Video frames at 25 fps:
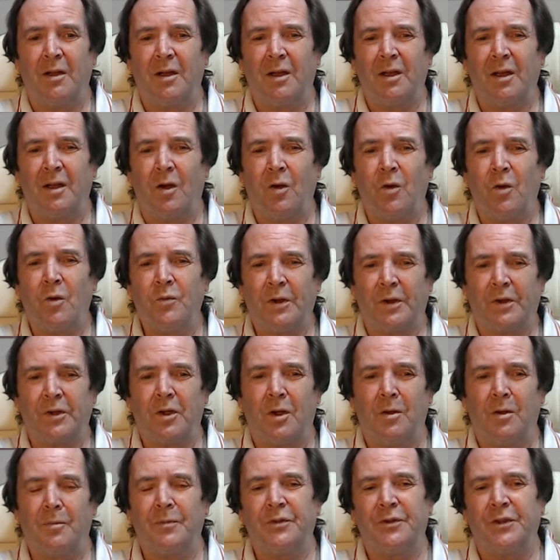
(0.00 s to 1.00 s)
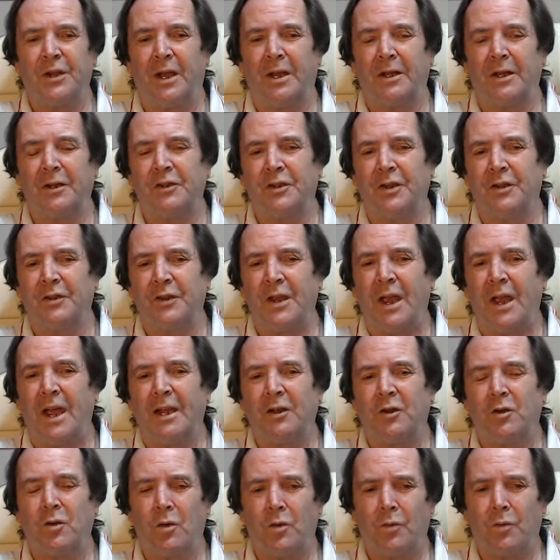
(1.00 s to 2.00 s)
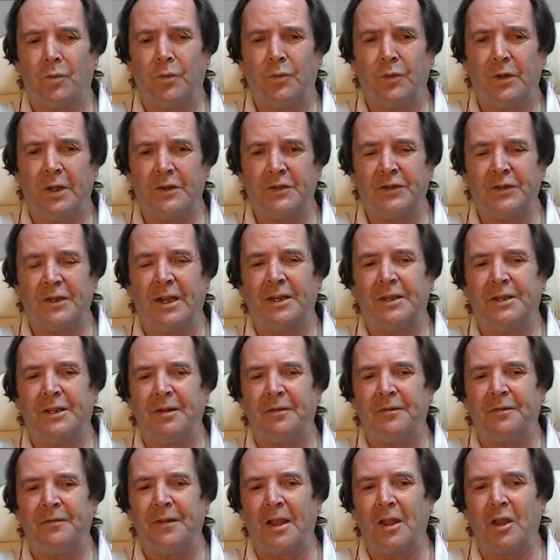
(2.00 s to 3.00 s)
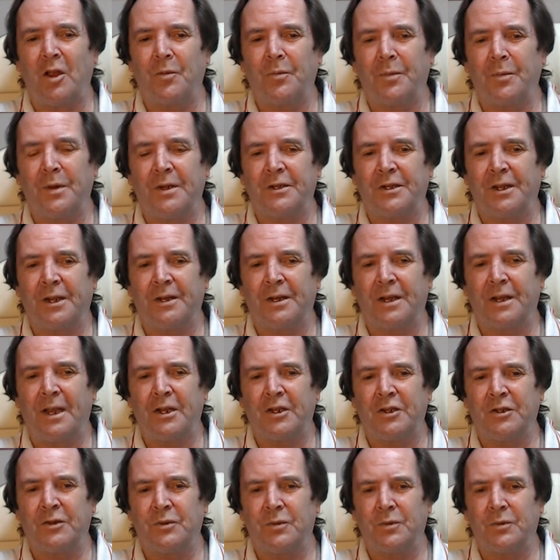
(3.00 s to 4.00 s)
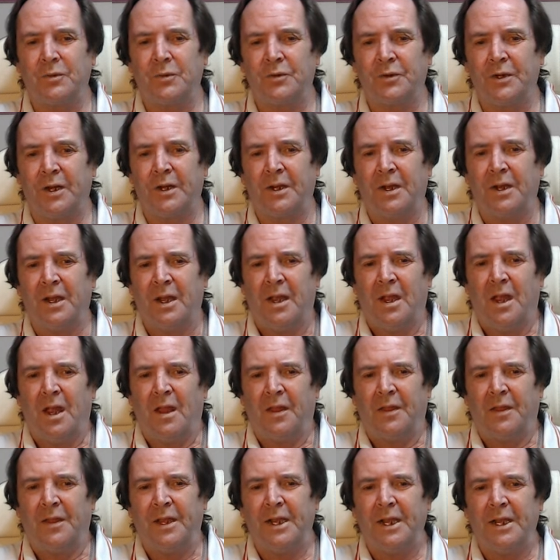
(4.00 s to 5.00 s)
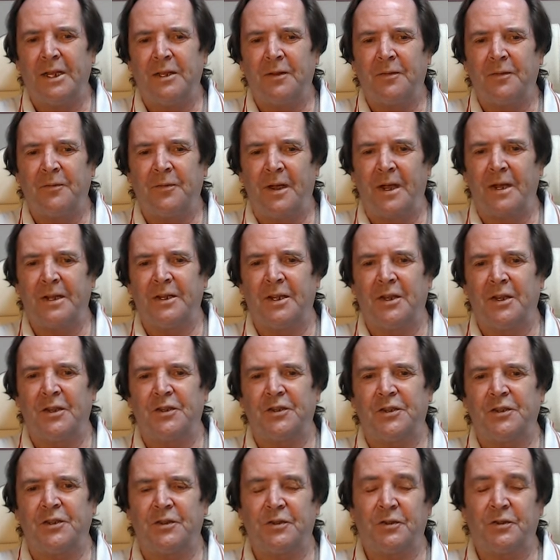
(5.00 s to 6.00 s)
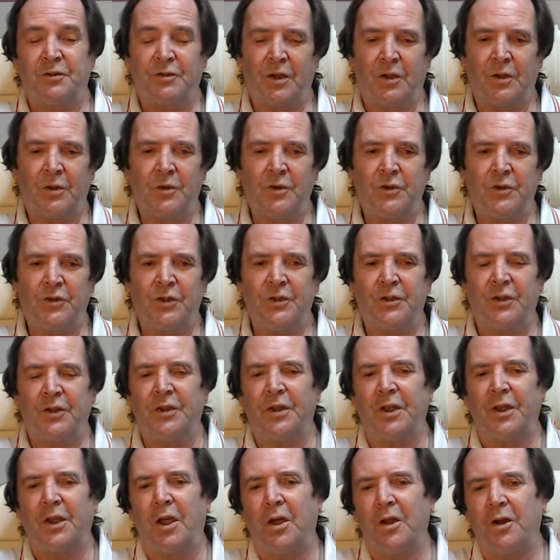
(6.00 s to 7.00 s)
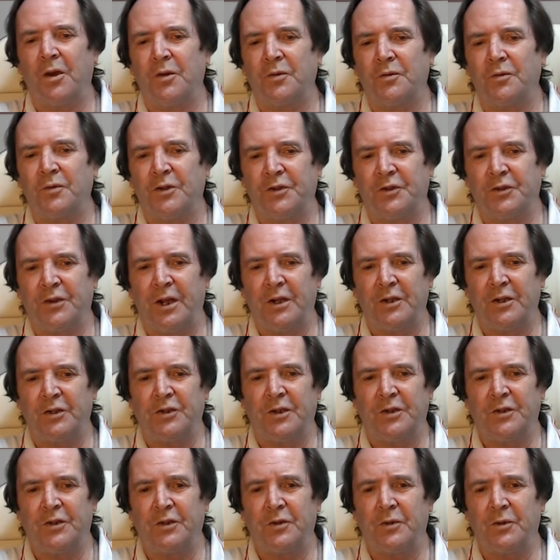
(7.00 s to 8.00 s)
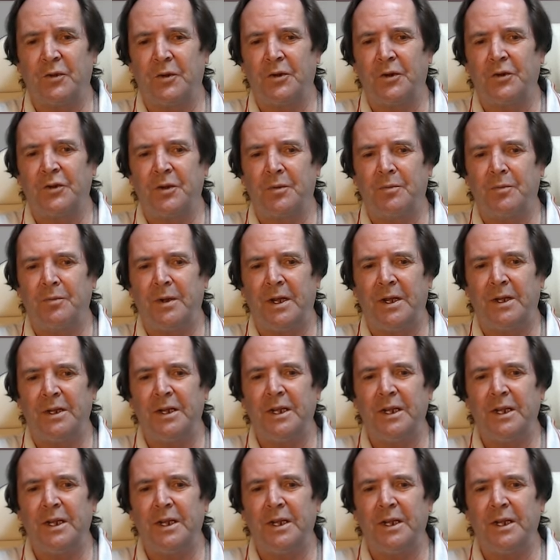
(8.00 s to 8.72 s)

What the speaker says: overcome sanctions and conflicts and develop international trade. They need to find a solution to the current restrictions in order to maintain